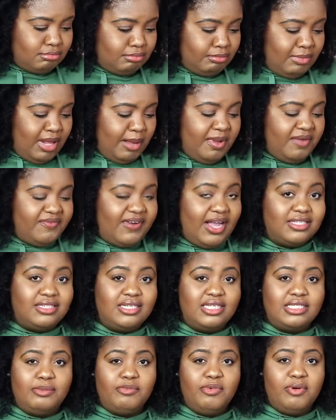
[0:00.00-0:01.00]
Maybe if I
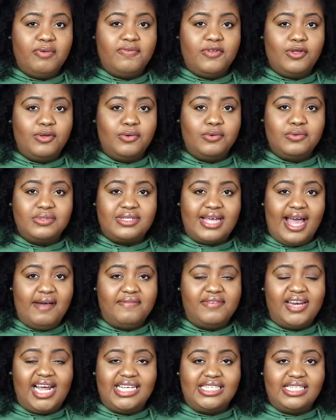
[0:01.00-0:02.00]
see some reviews. I have
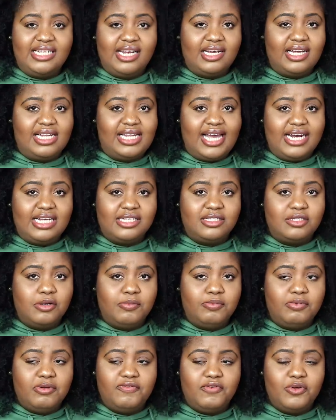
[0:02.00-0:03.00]
not seen a
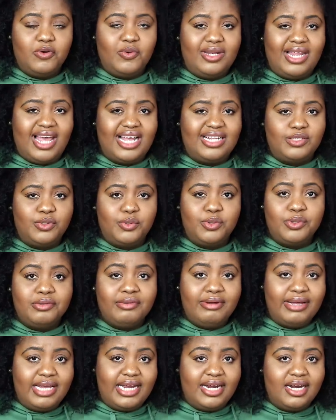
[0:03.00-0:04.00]
Kaleidoscope review in like 2-3
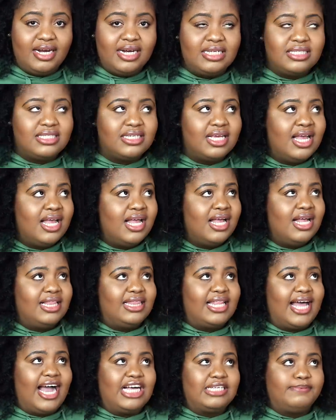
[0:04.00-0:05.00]
years.
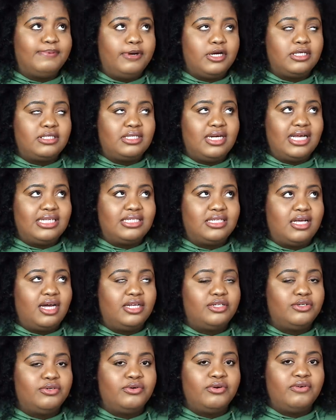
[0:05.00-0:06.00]
Last person I saw
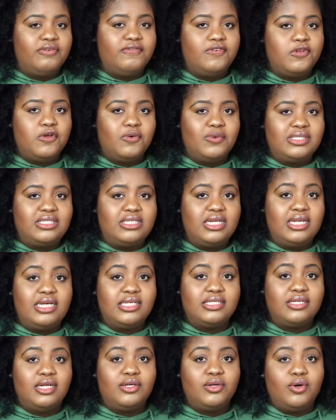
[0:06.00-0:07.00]
do a review was
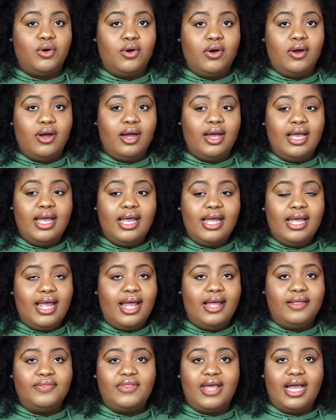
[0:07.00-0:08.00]
Denise Adore,
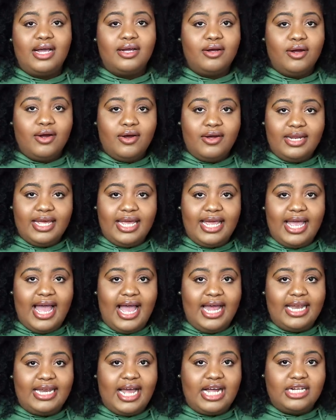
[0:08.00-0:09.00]
and that girl ain't
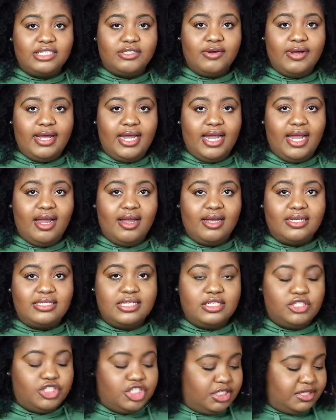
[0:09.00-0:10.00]
had natural hair
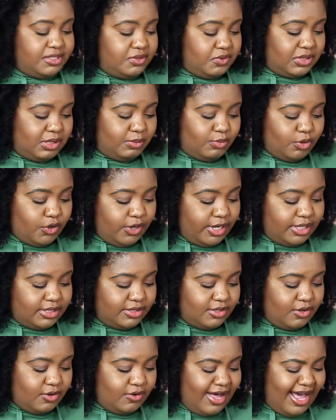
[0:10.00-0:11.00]
since Jesus was a boy.
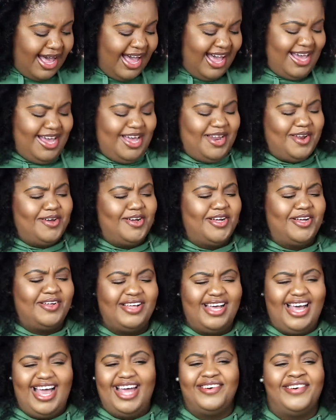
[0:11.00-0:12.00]
So
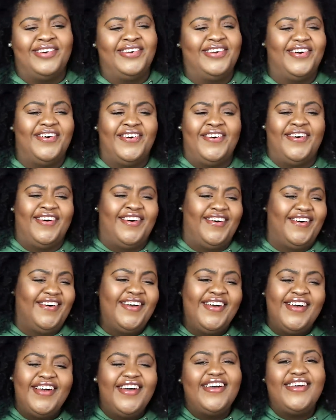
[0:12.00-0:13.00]
I don't know.
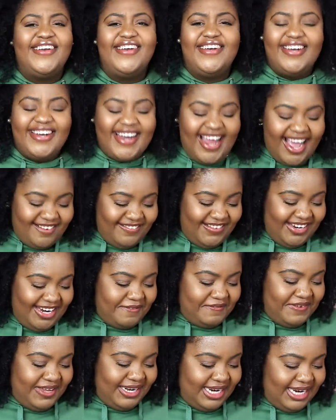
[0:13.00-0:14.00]
Not really
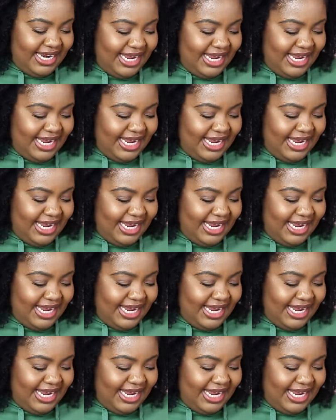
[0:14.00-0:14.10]
feeling